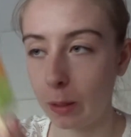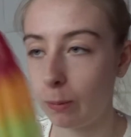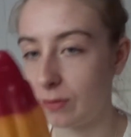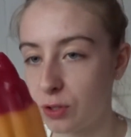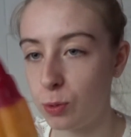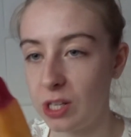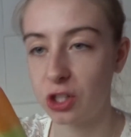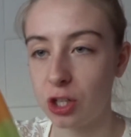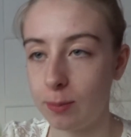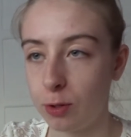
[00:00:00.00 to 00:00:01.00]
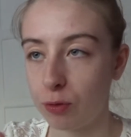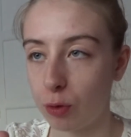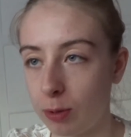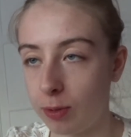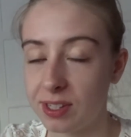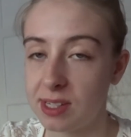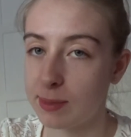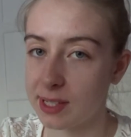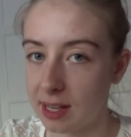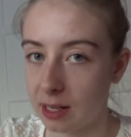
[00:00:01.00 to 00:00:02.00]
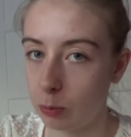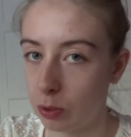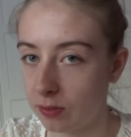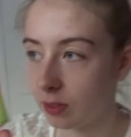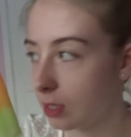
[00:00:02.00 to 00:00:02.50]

We've switched. I'm on the rocket one. This is my second one of